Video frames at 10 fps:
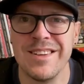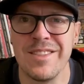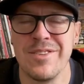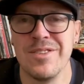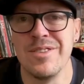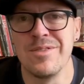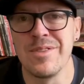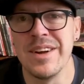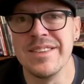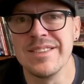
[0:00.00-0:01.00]
it through to
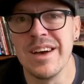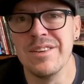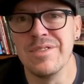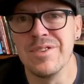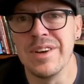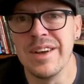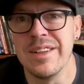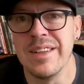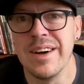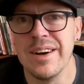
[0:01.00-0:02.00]
friends over
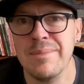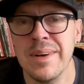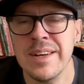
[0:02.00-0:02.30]
in